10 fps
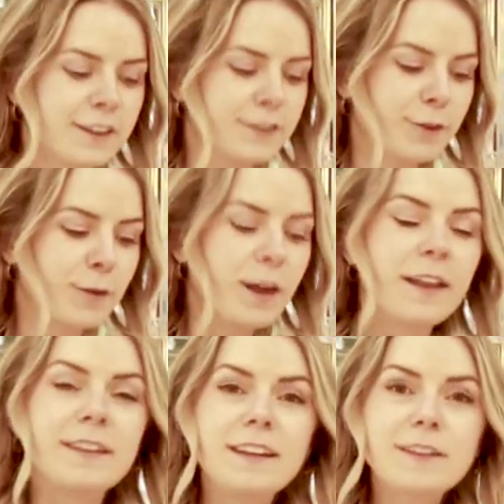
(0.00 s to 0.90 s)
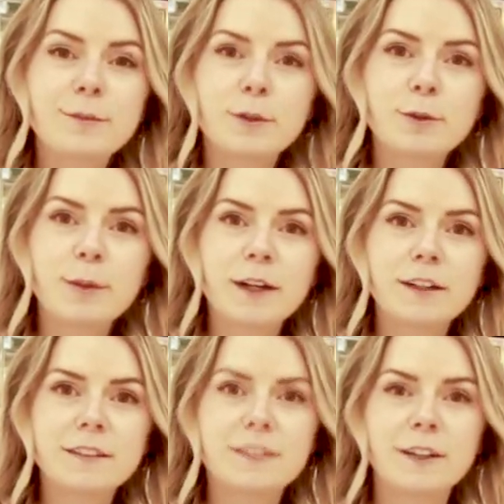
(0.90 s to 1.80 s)
So these
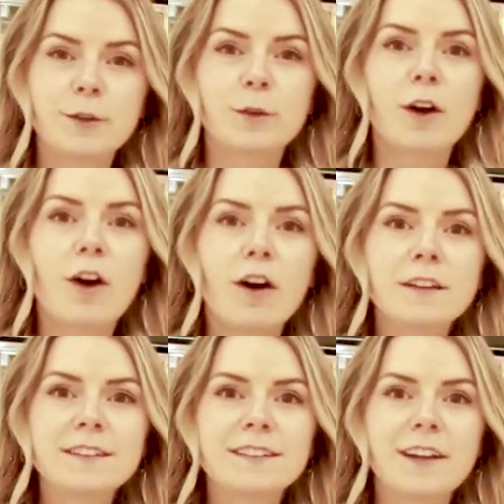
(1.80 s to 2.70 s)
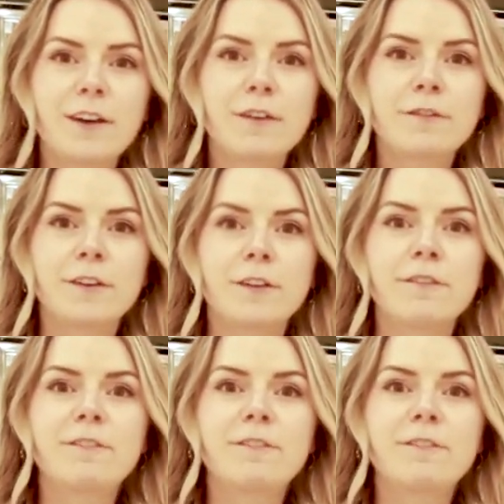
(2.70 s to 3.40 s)
blueberries here were on sale for